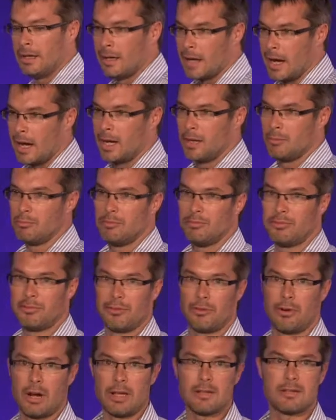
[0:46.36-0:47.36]

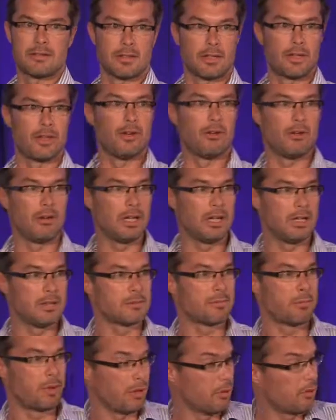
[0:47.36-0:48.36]
For us, security
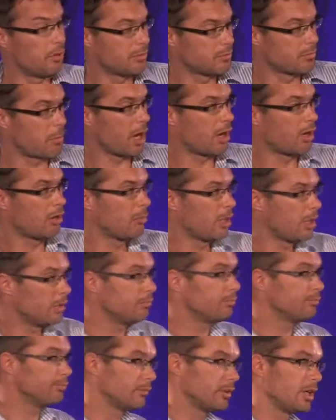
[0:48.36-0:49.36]
is paramount.
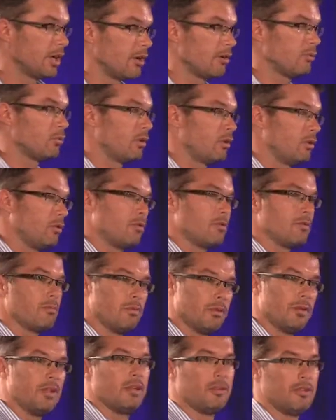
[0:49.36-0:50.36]
You know, we're
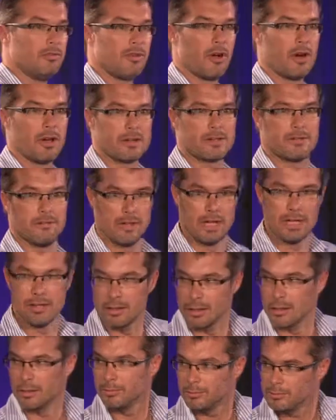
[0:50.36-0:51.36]
all in the device
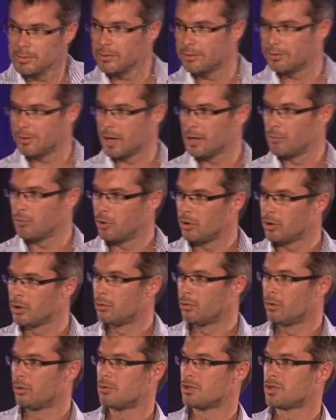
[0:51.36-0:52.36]
vendor framework.
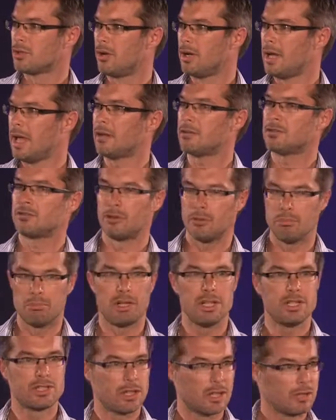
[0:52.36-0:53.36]
We're all trying to trump
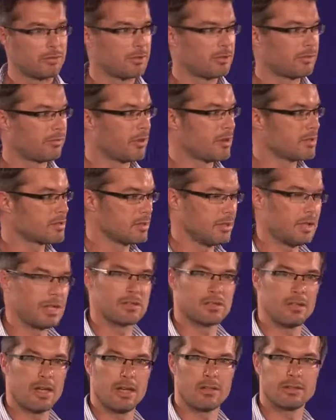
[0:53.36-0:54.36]
each other as far as the
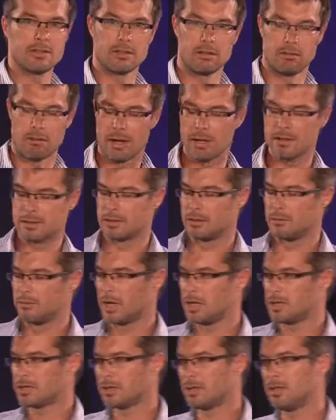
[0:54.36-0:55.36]
next latest and greatest
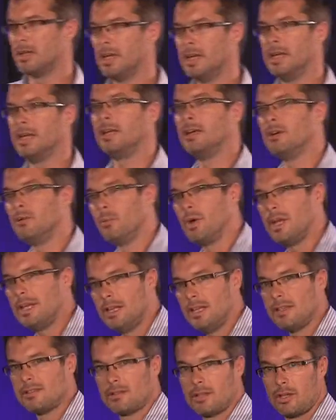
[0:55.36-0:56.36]
innovation. We
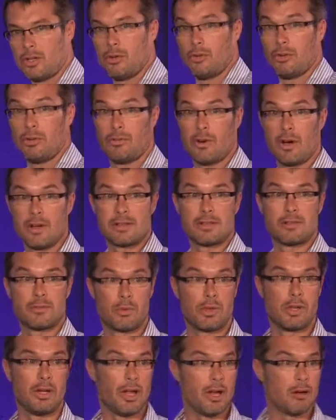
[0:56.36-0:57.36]
need secure devices
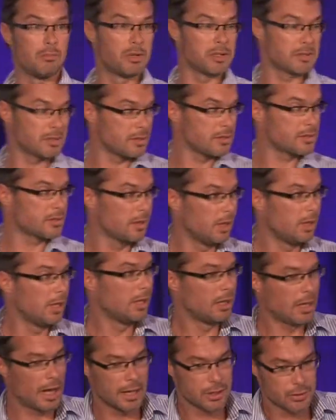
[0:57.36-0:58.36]
within our business.
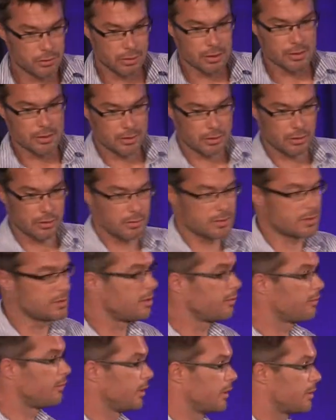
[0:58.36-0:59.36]
ATRIX 2 is
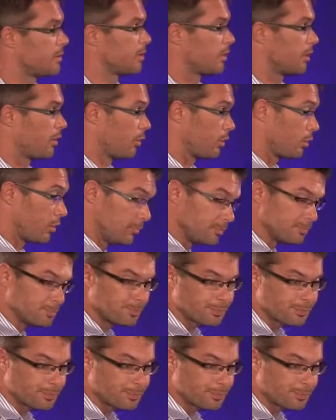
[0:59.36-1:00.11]
definitely secure.